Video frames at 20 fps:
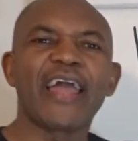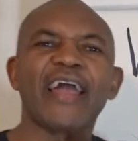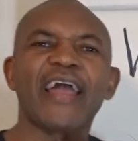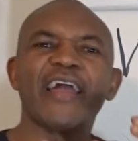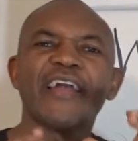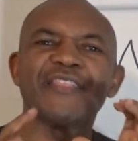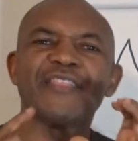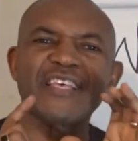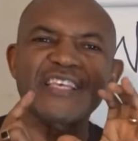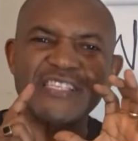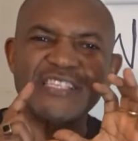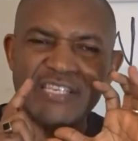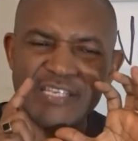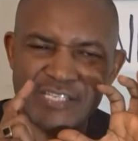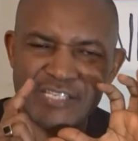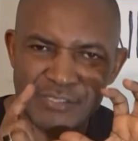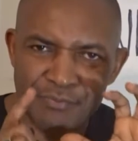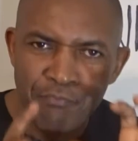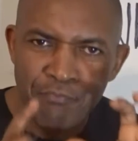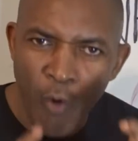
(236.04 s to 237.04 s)
it is
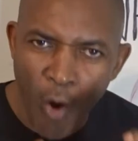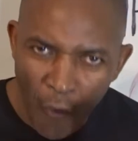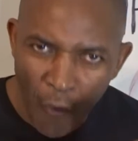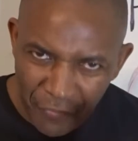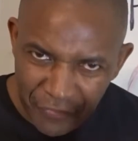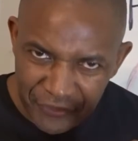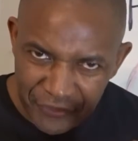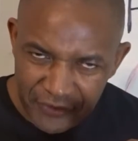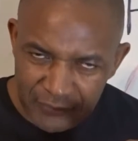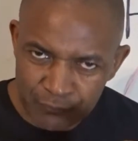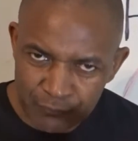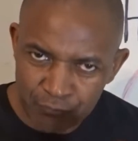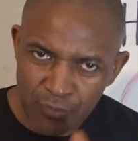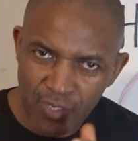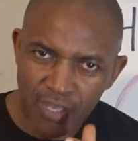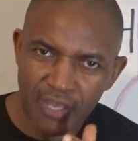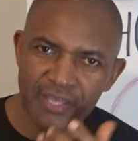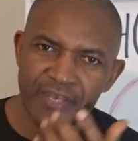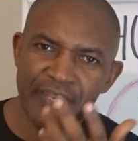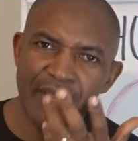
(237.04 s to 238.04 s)
smooth
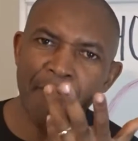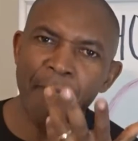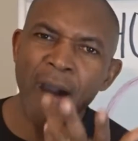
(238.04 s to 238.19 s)
in the